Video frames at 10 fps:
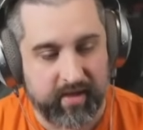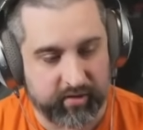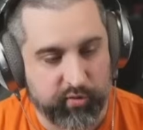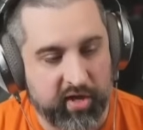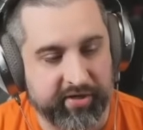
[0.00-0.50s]

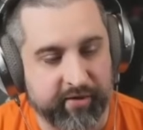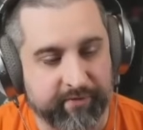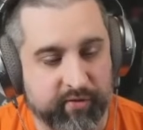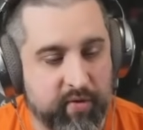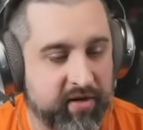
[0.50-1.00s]
Quality
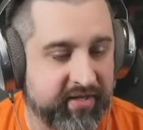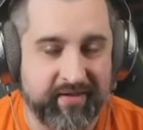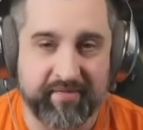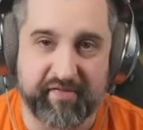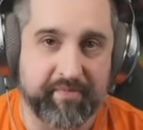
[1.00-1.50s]
over
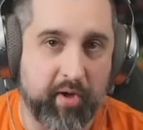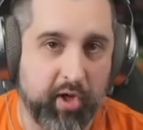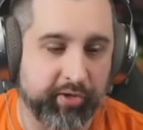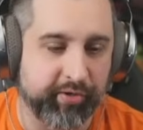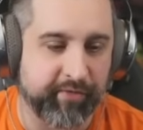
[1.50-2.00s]
quantity.
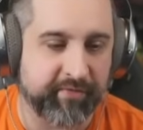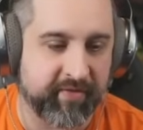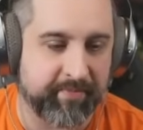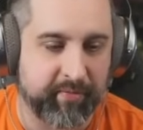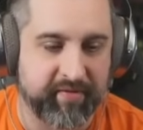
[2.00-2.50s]
Small nerf to
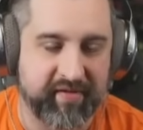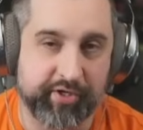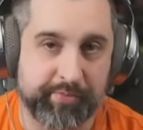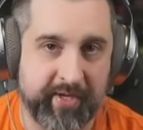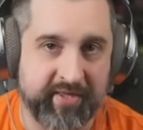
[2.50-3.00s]
the bonus
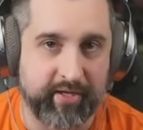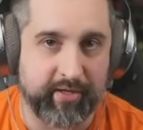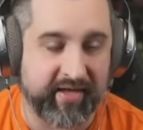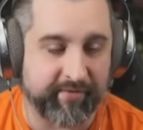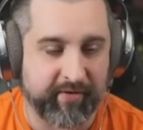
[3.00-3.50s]
HP that
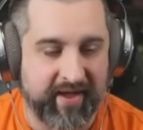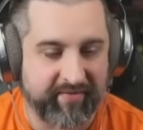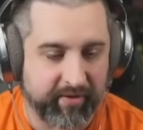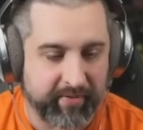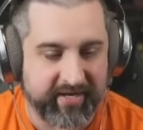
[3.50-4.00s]
you get for
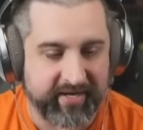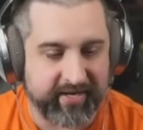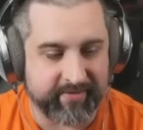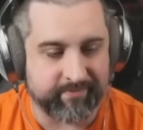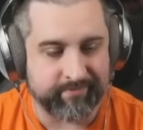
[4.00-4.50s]
having a Radiant
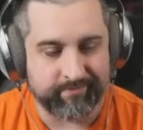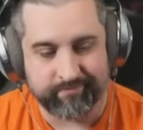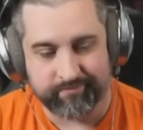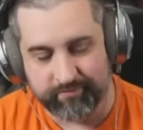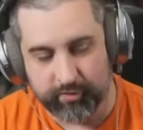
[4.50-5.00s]
item.
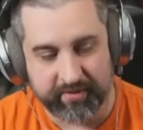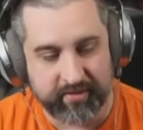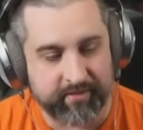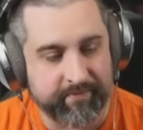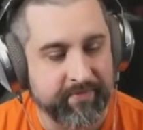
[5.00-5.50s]
No big
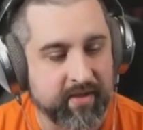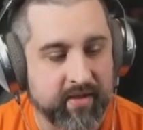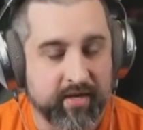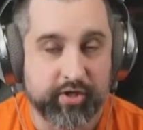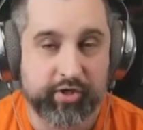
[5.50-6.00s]
deal.
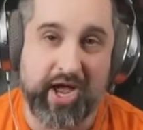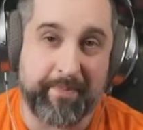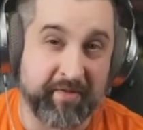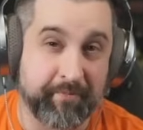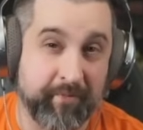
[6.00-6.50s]

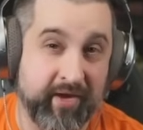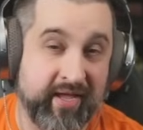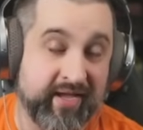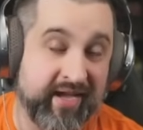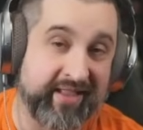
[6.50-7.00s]
Shopping
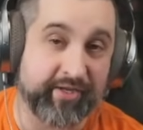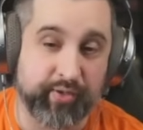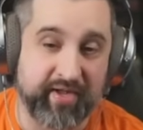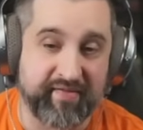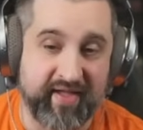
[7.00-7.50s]
Spree. Kind of like Trade Sector.